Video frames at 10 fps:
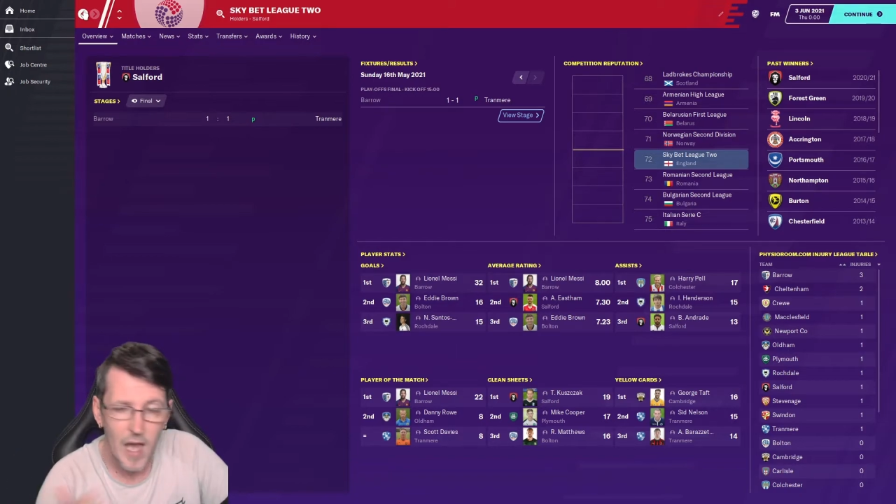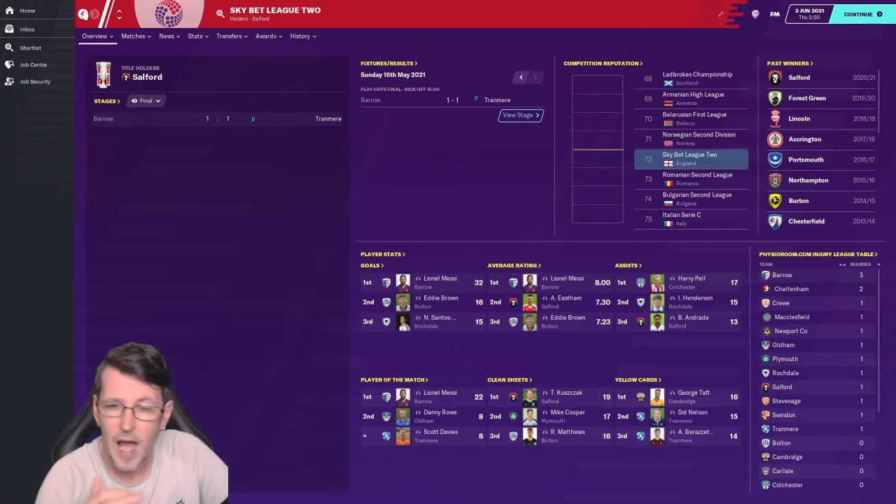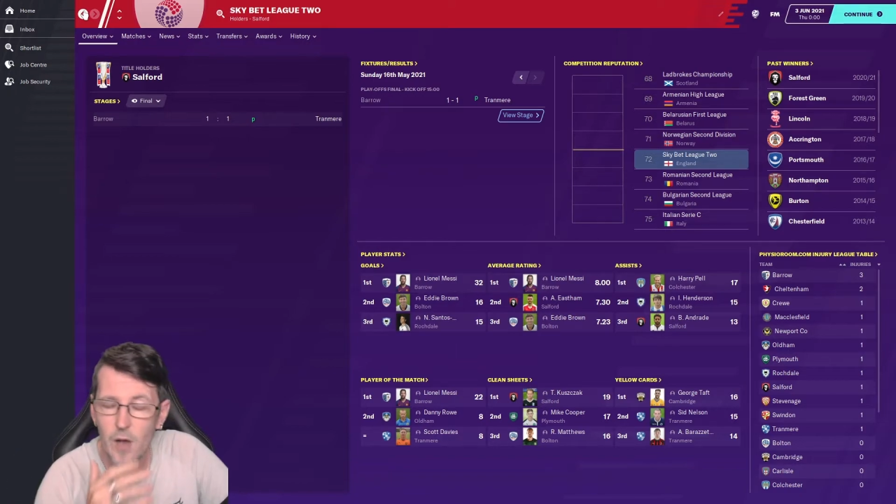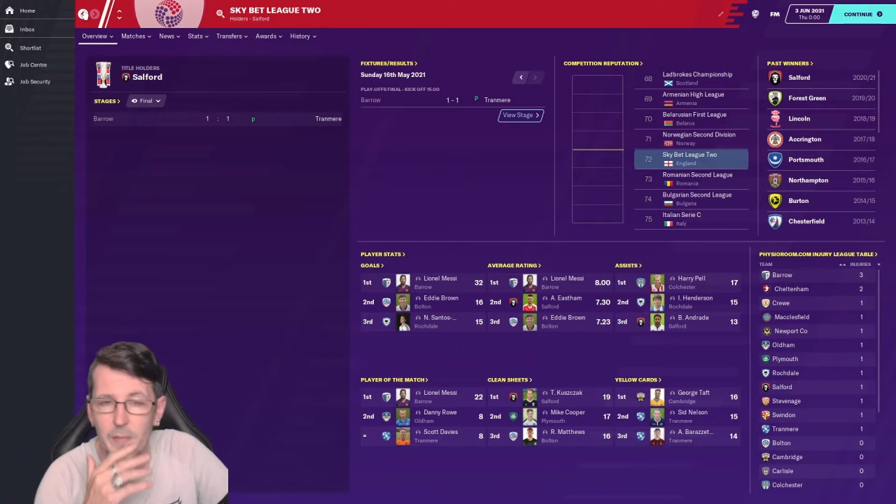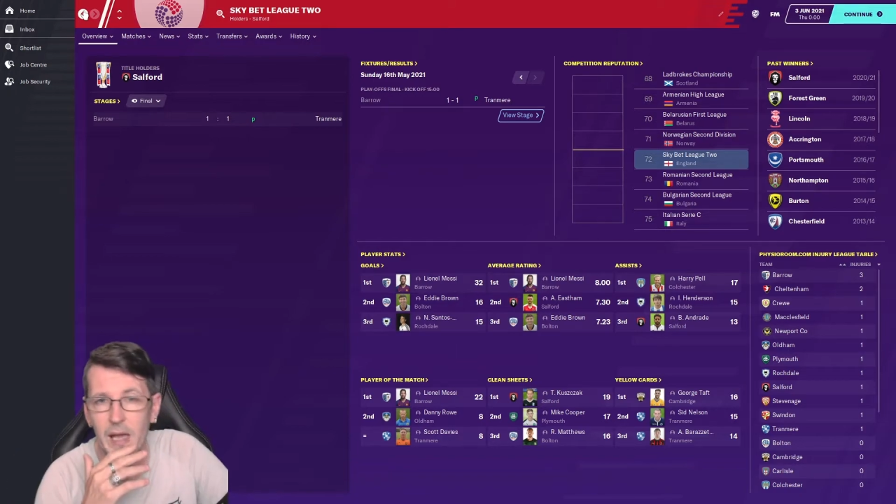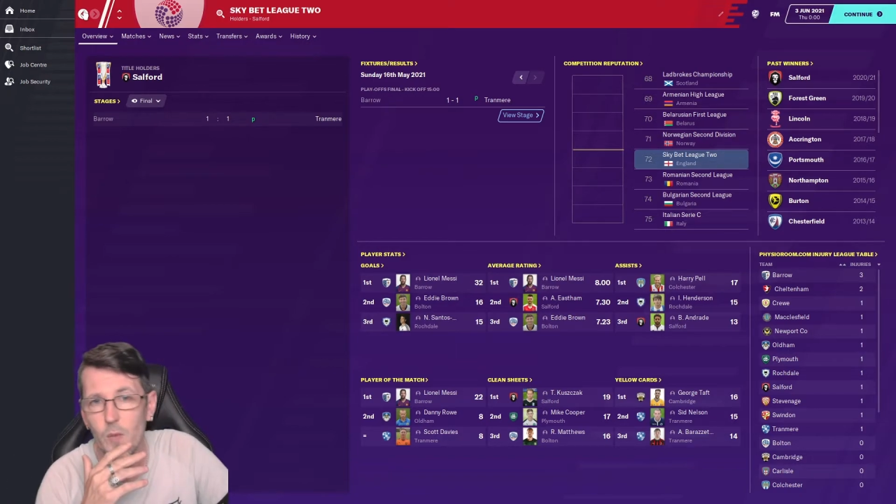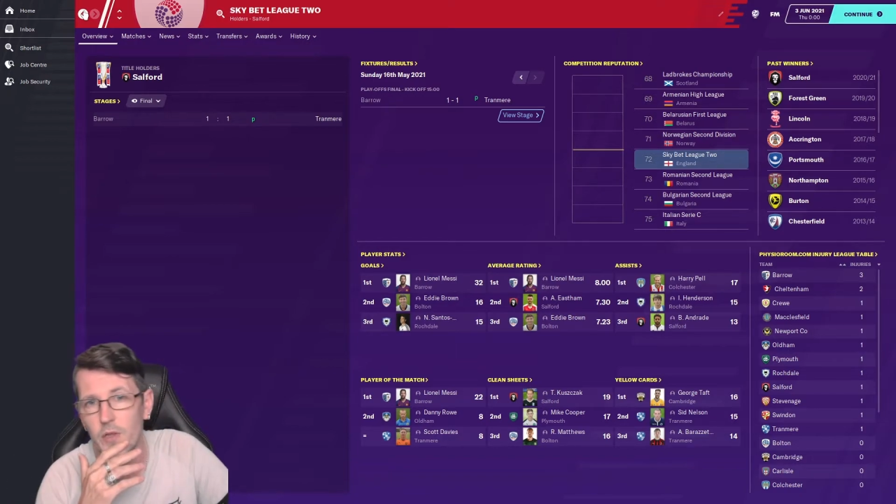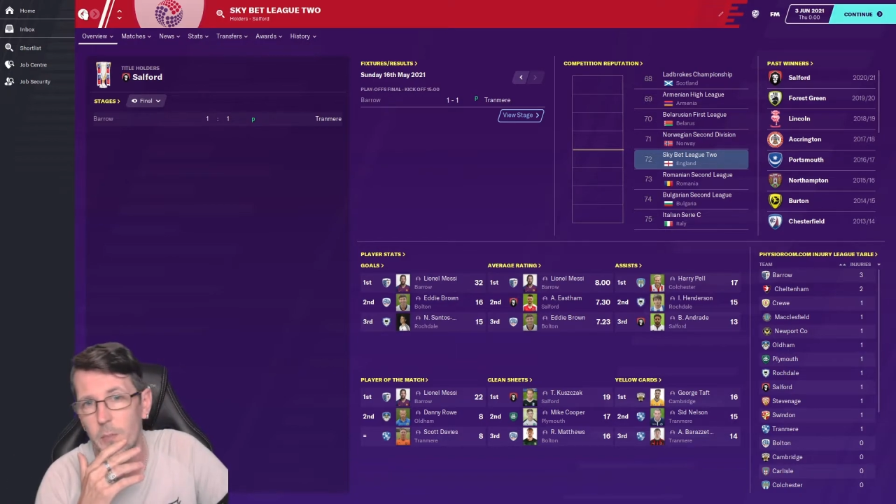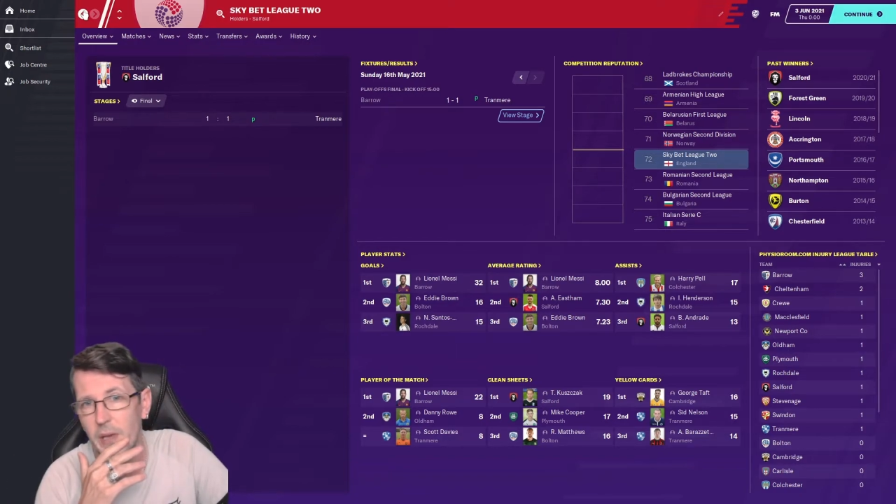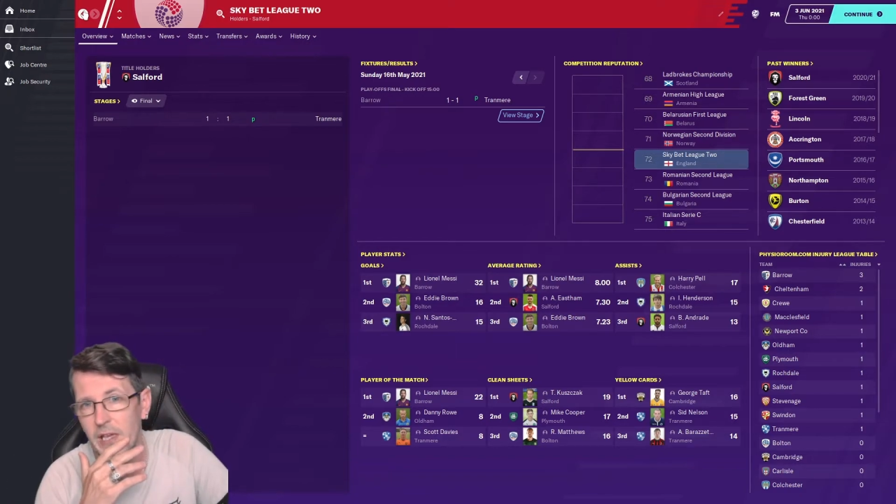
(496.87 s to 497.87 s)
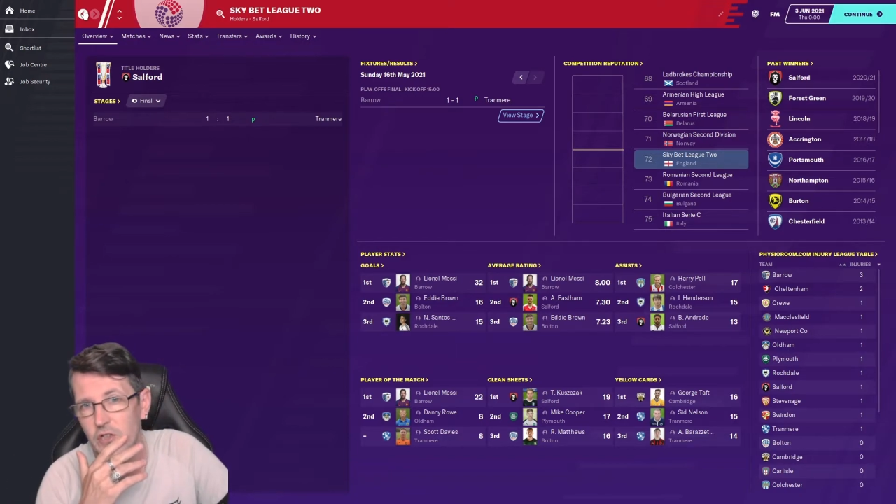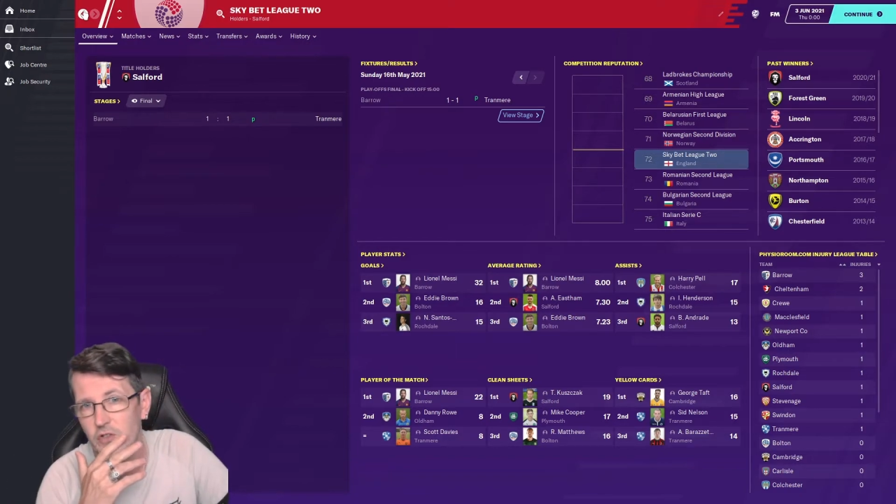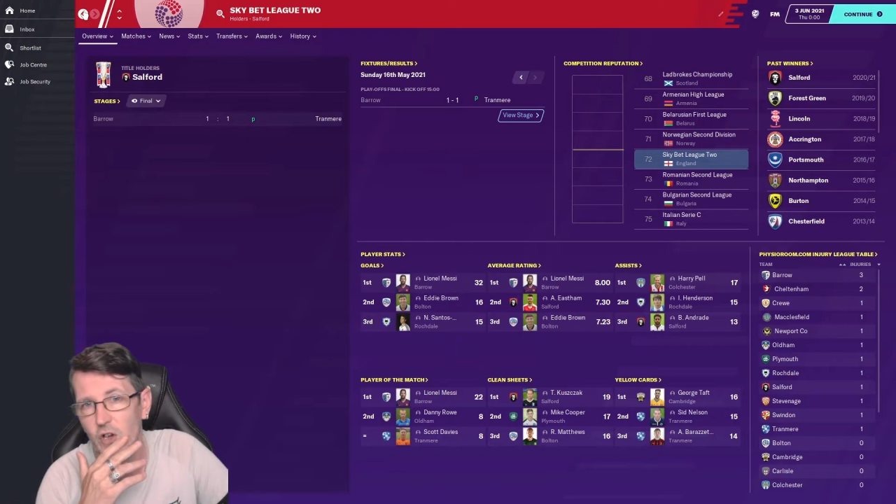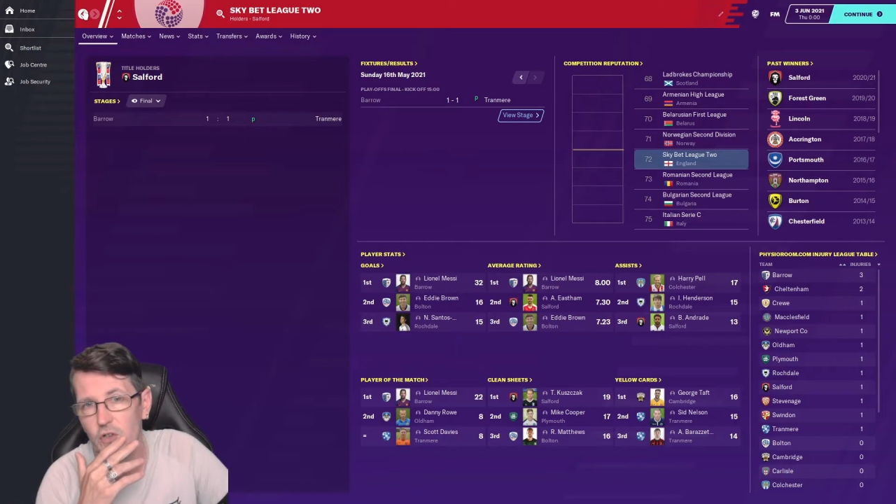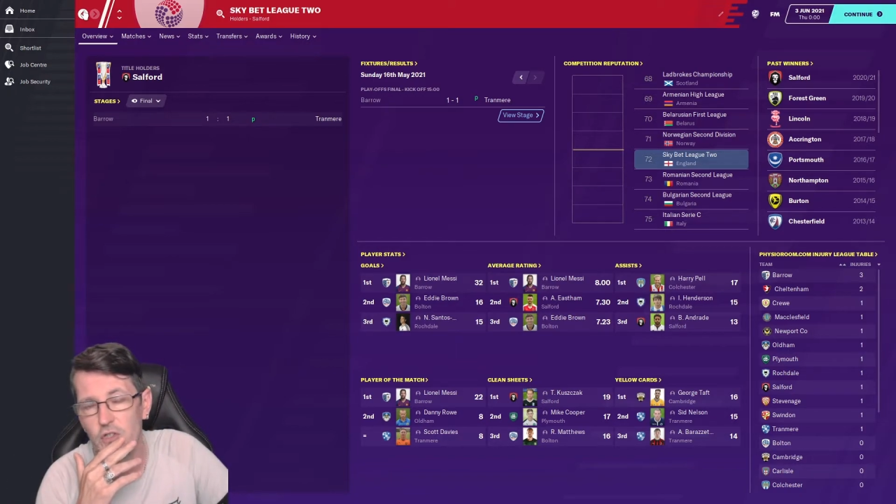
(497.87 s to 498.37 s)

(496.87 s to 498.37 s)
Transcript: help me out with the Patreon,